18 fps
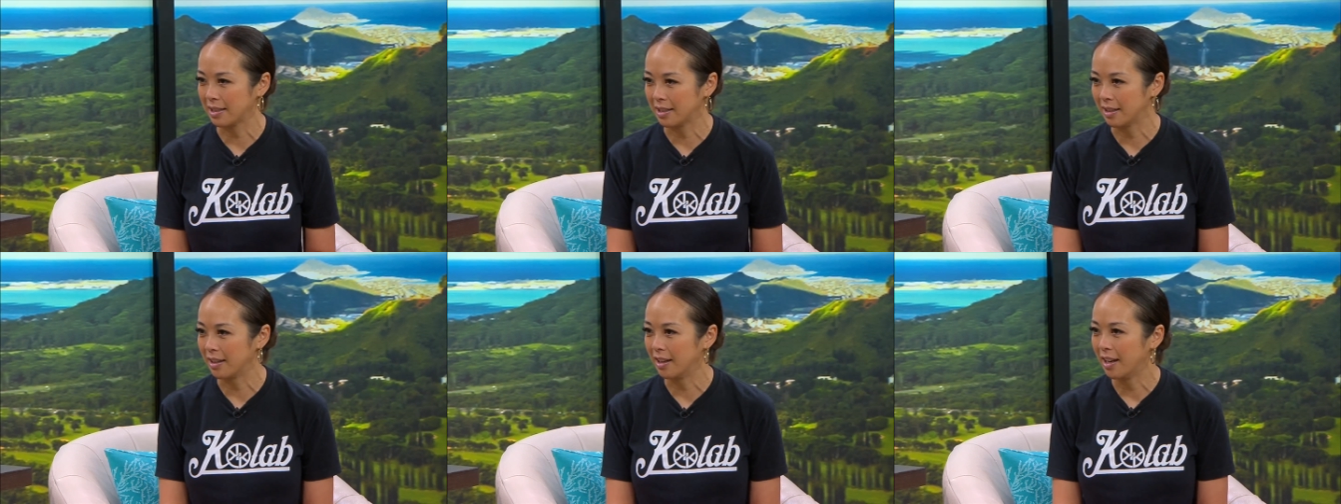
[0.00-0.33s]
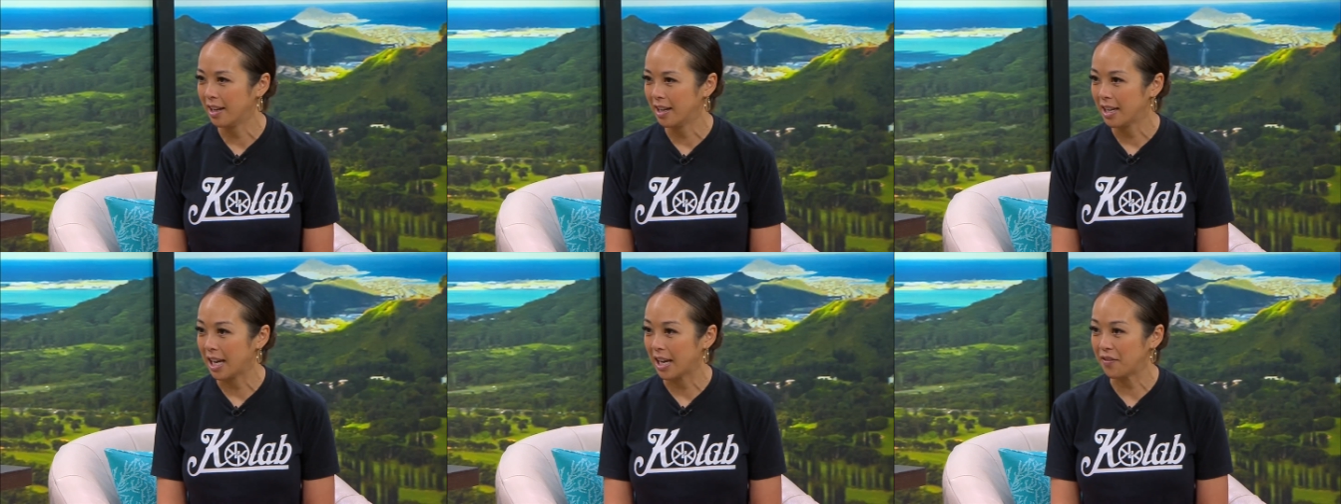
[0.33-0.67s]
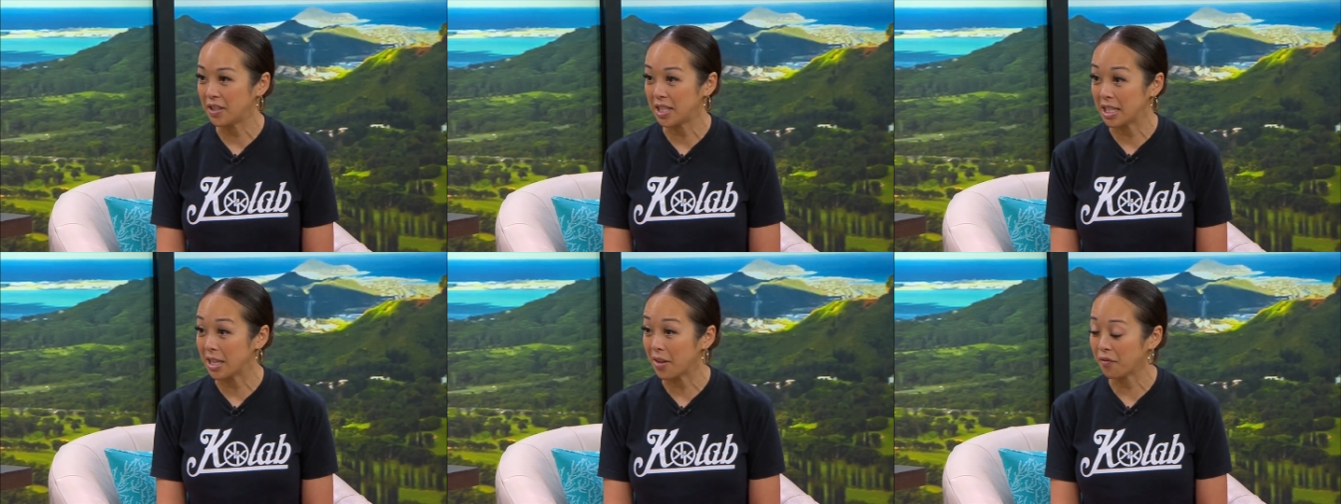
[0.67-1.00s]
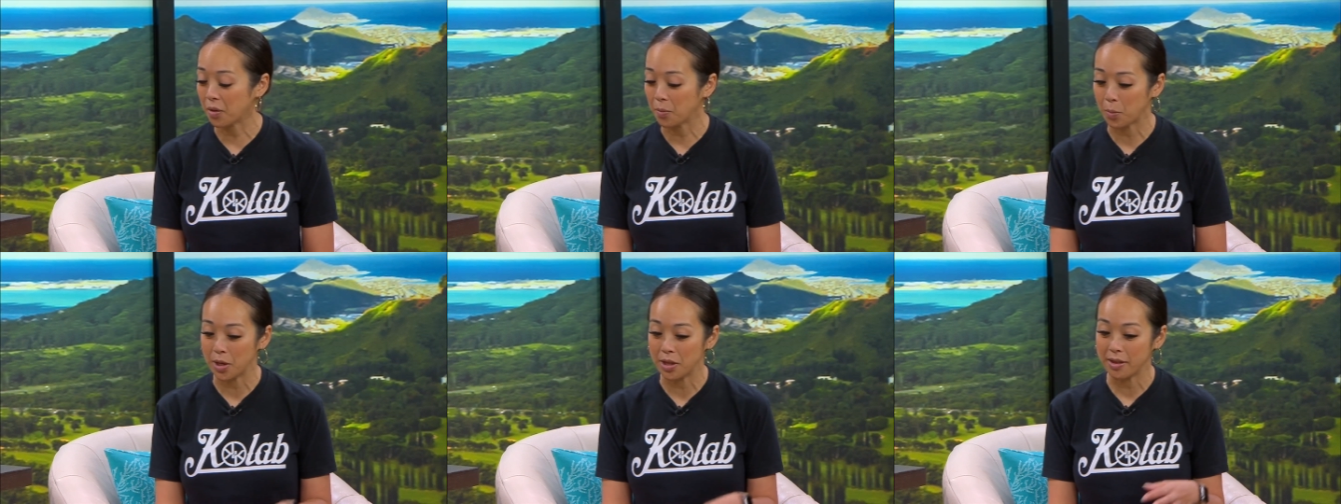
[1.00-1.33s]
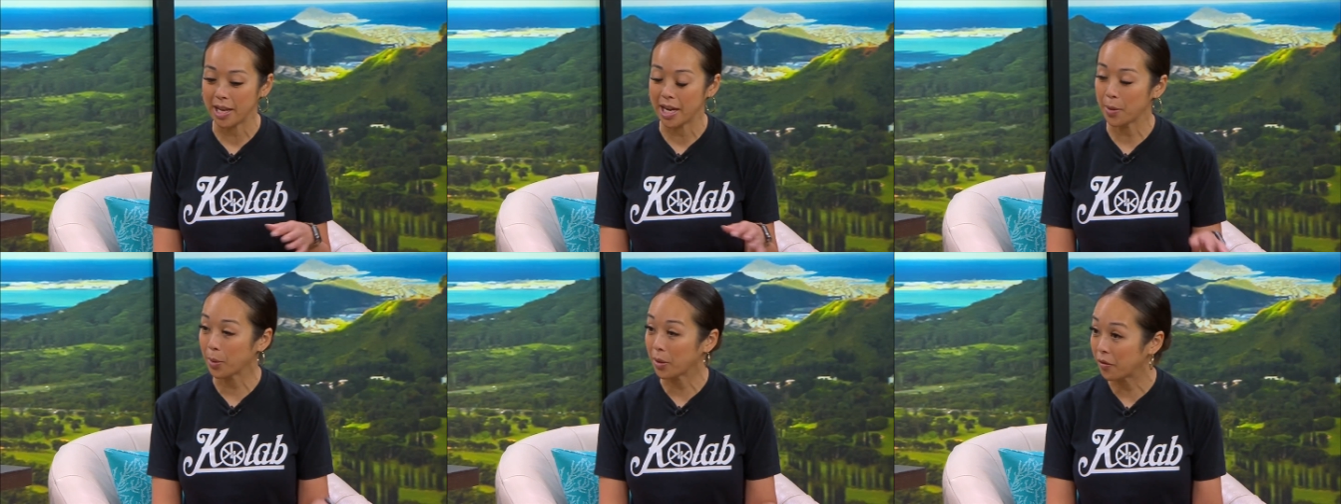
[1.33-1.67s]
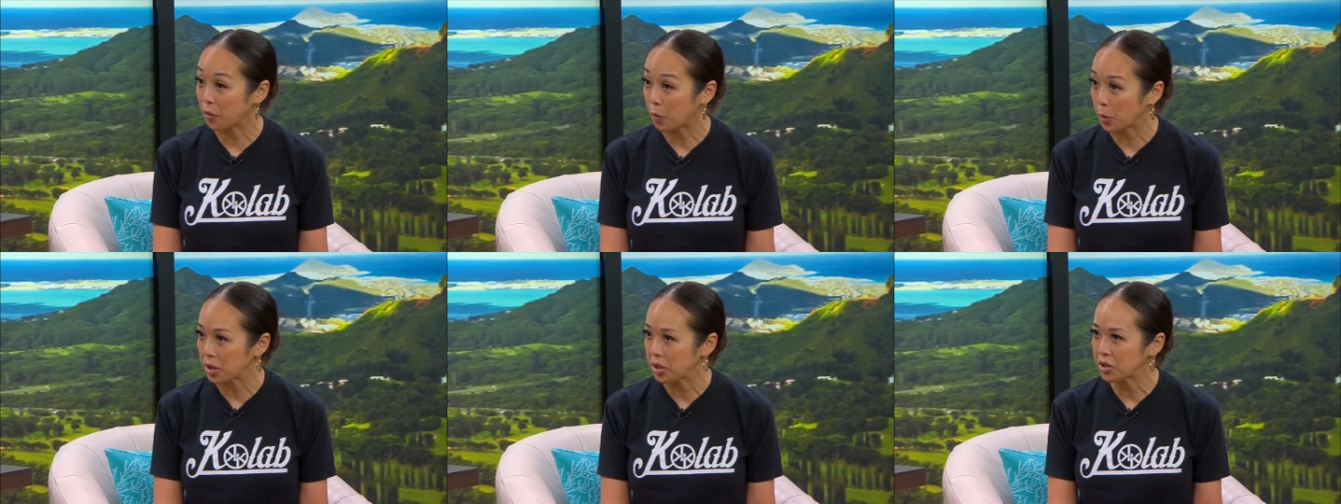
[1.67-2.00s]
Awesome. I've seen them from when they were
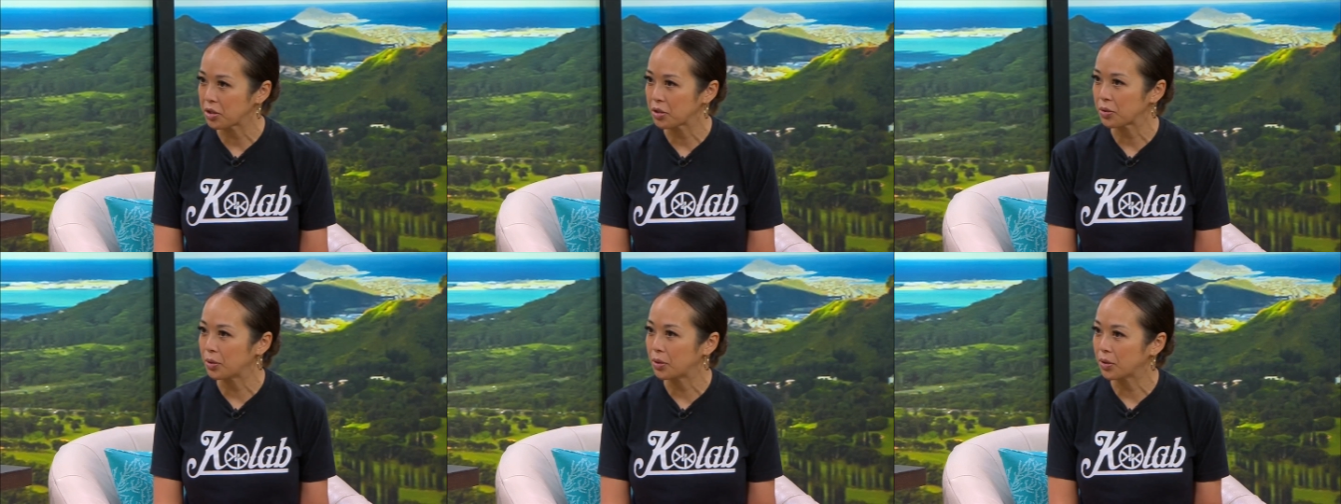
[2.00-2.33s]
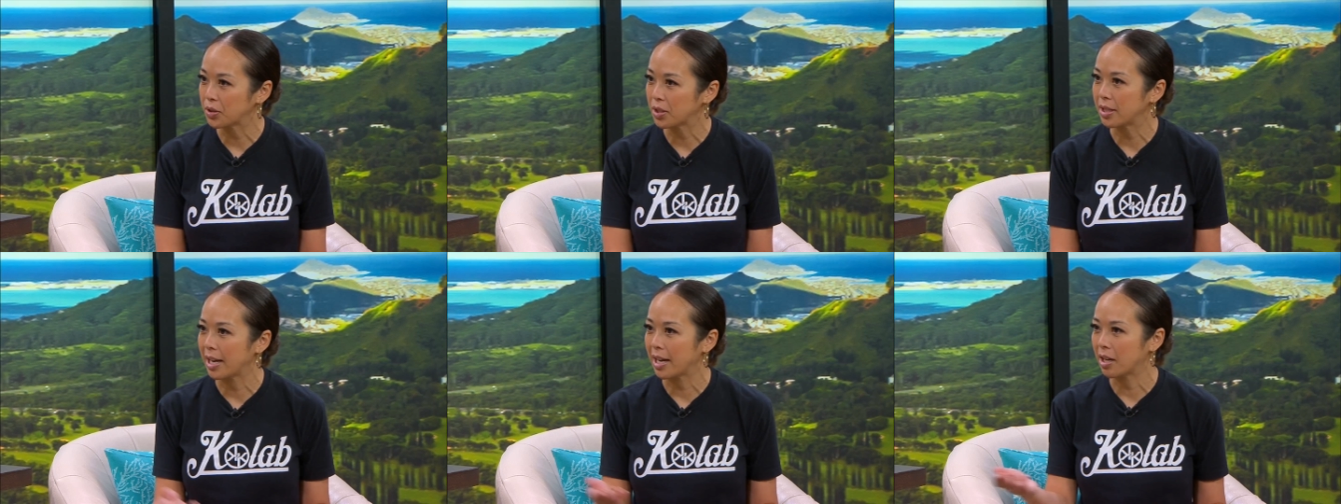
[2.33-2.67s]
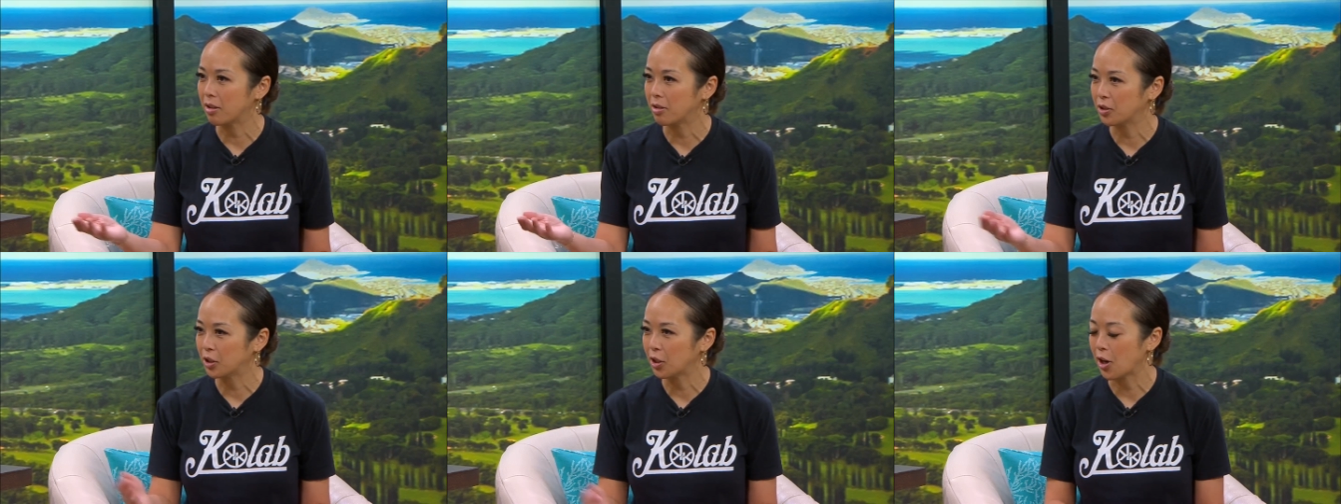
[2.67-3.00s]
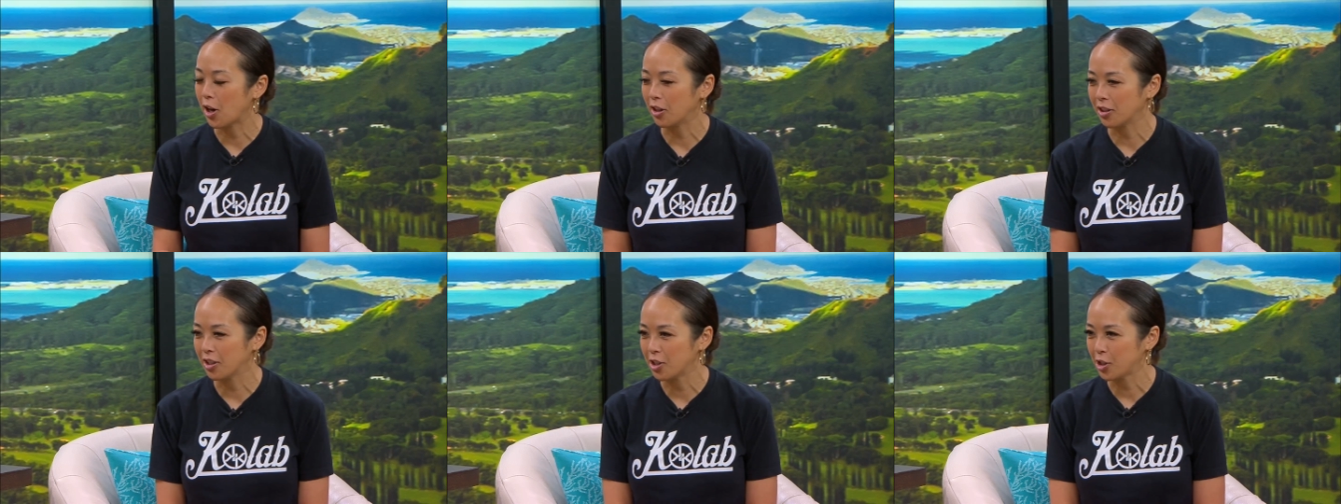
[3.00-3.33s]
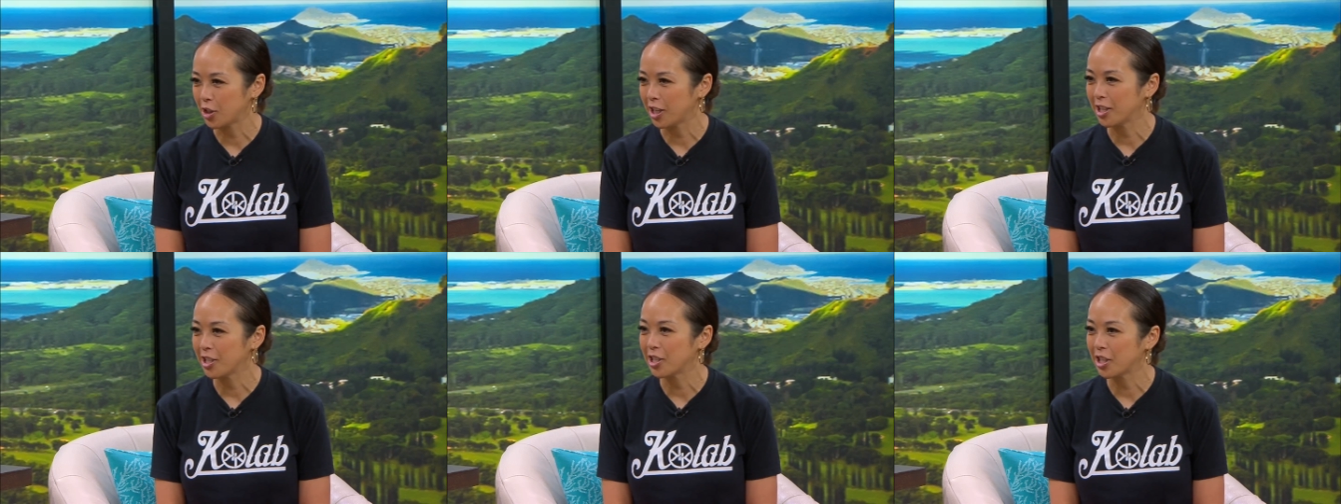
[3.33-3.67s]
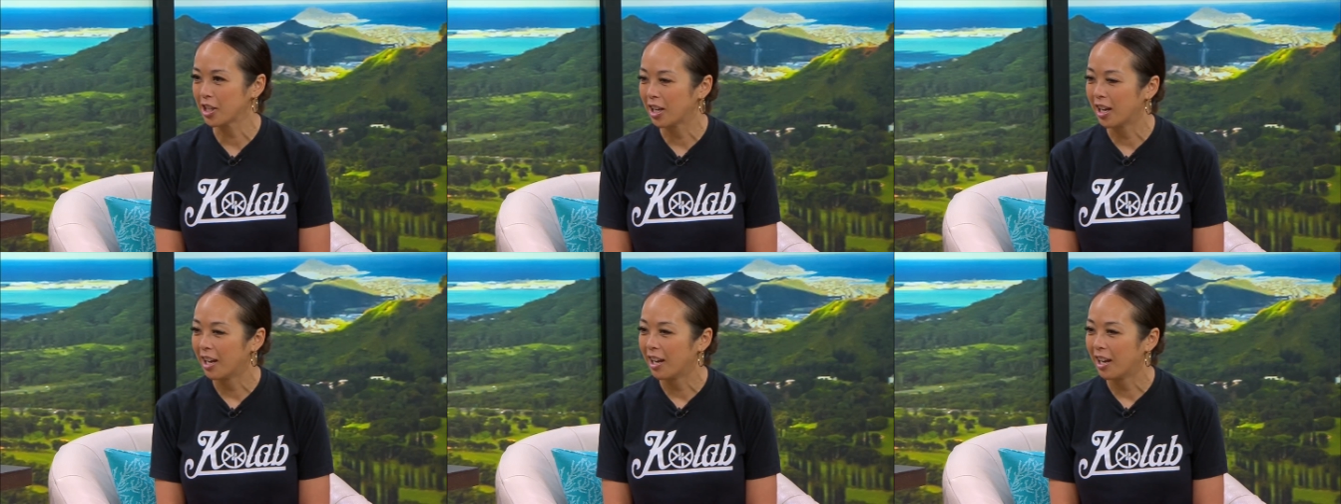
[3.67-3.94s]
4 years old to now college age.